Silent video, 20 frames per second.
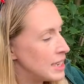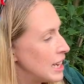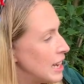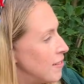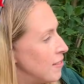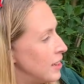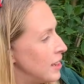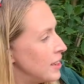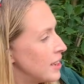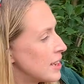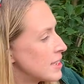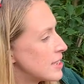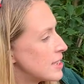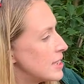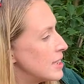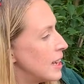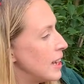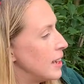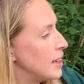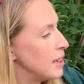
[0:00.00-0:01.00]
area
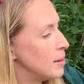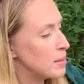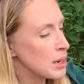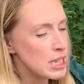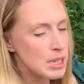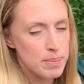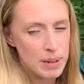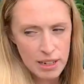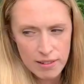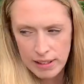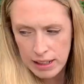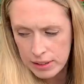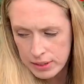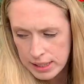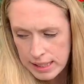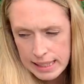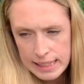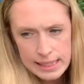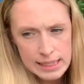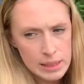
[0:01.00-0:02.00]
yesterday. He must be around
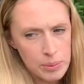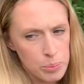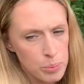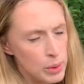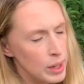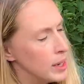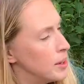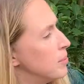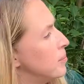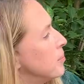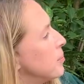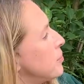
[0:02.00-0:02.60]
here somewhere.